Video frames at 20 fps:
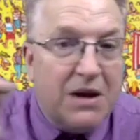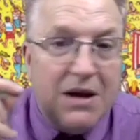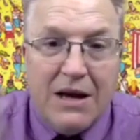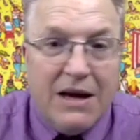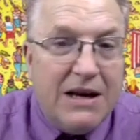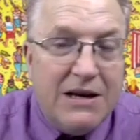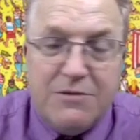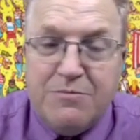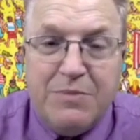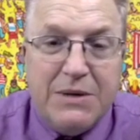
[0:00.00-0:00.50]

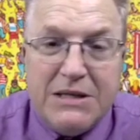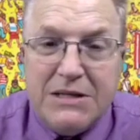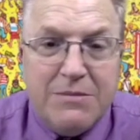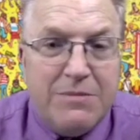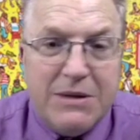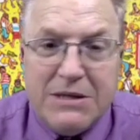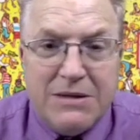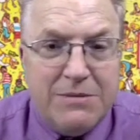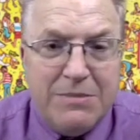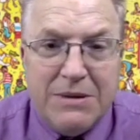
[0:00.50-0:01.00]
he's busy,
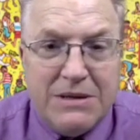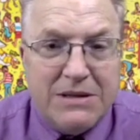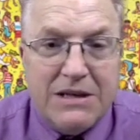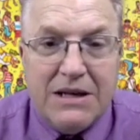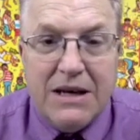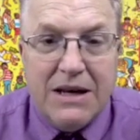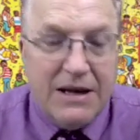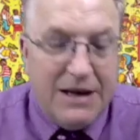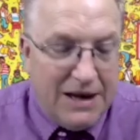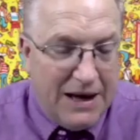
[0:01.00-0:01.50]
busy, busy,
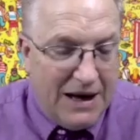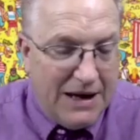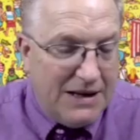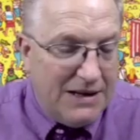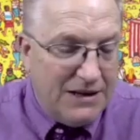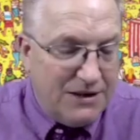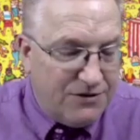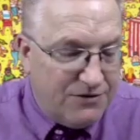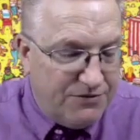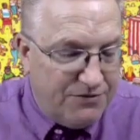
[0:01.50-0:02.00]

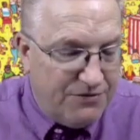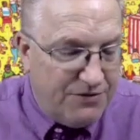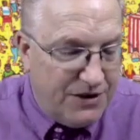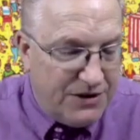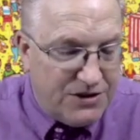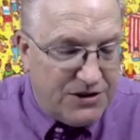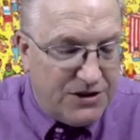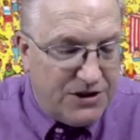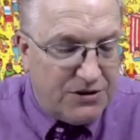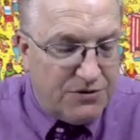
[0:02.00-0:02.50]
and it's
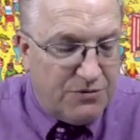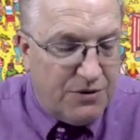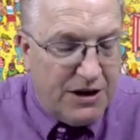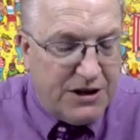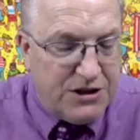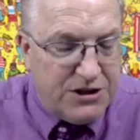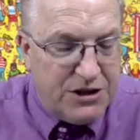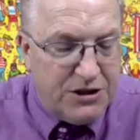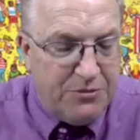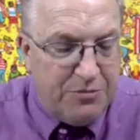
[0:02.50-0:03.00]
it's just
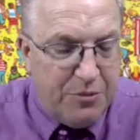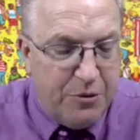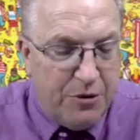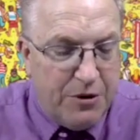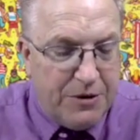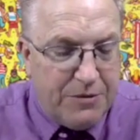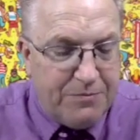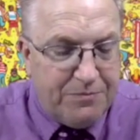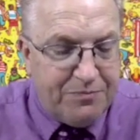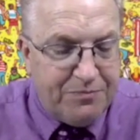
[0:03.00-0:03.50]
right to the
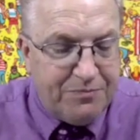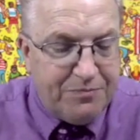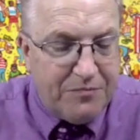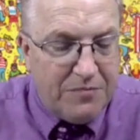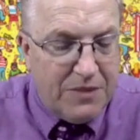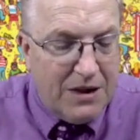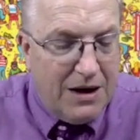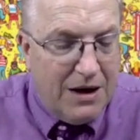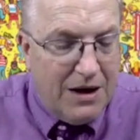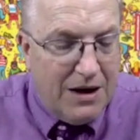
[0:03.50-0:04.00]
point.
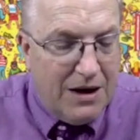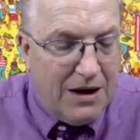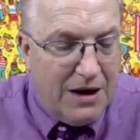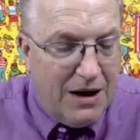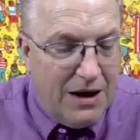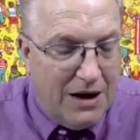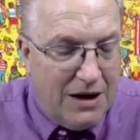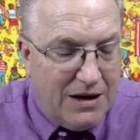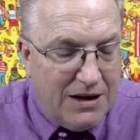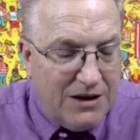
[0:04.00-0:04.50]

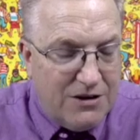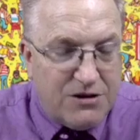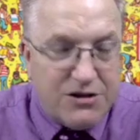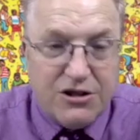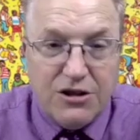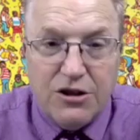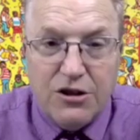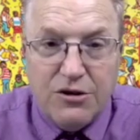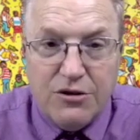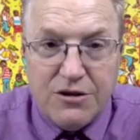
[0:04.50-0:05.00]
Uh, here's
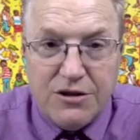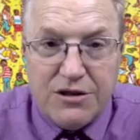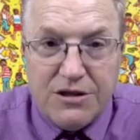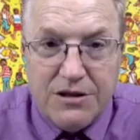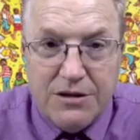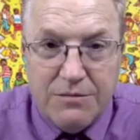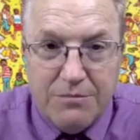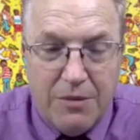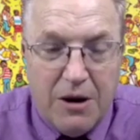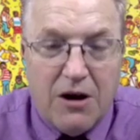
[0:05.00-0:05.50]
Luke
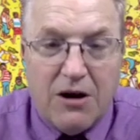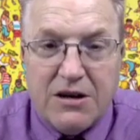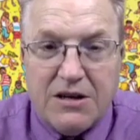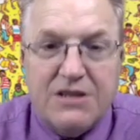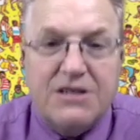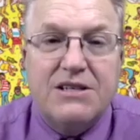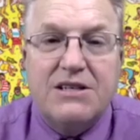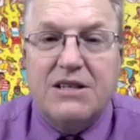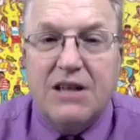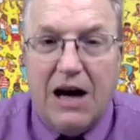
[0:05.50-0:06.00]

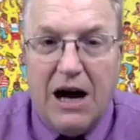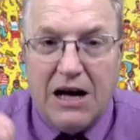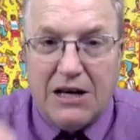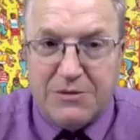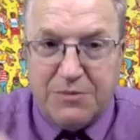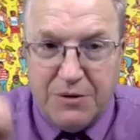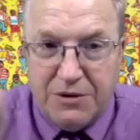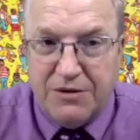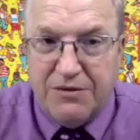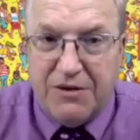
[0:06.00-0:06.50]
Mark's
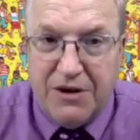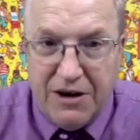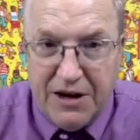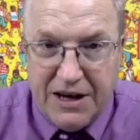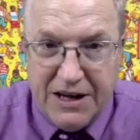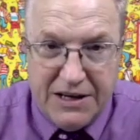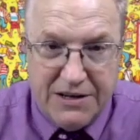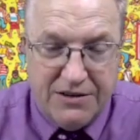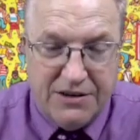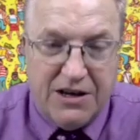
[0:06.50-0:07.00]
gospel, the
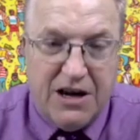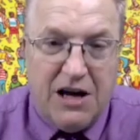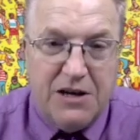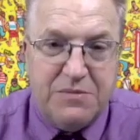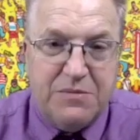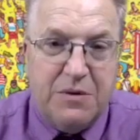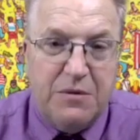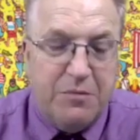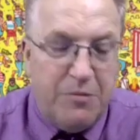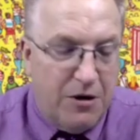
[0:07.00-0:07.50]
very end of the
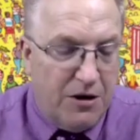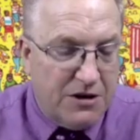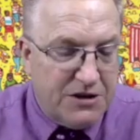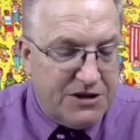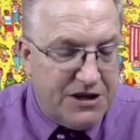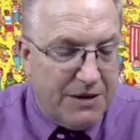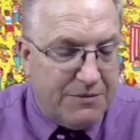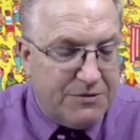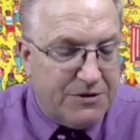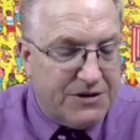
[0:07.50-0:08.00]
gospel of Mark,
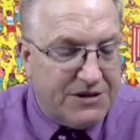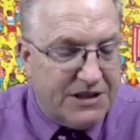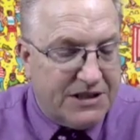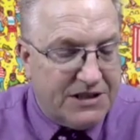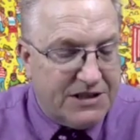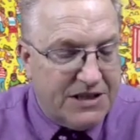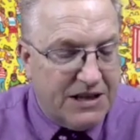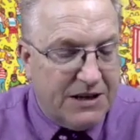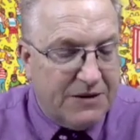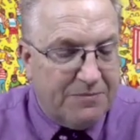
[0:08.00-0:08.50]
chapter
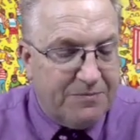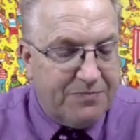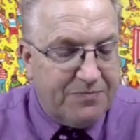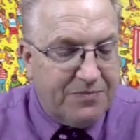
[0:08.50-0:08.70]
16.